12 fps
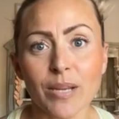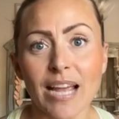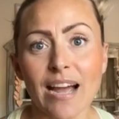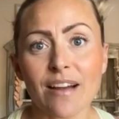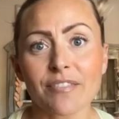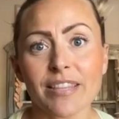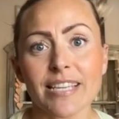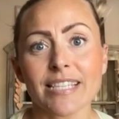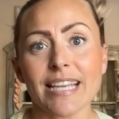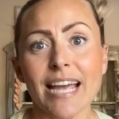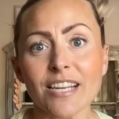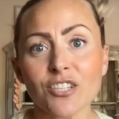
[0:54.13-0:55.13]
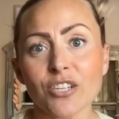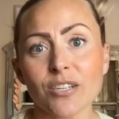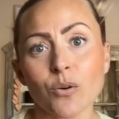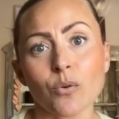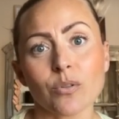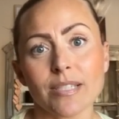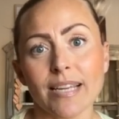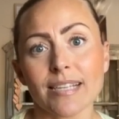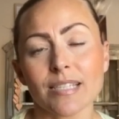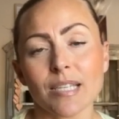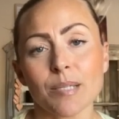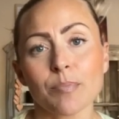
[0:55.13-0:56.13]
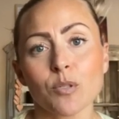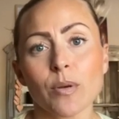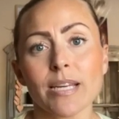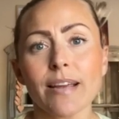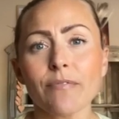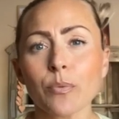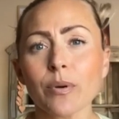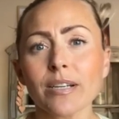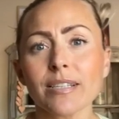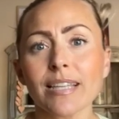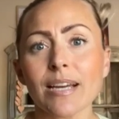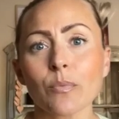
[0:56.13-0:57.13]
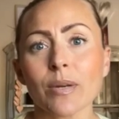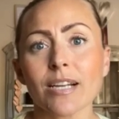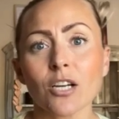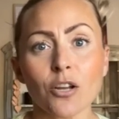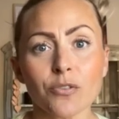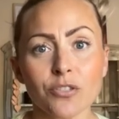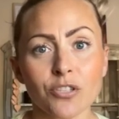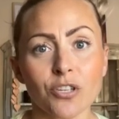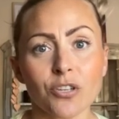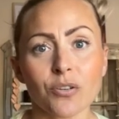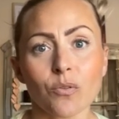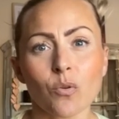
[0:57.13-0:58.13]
we have these energy cords that exist between everyone that we're close to,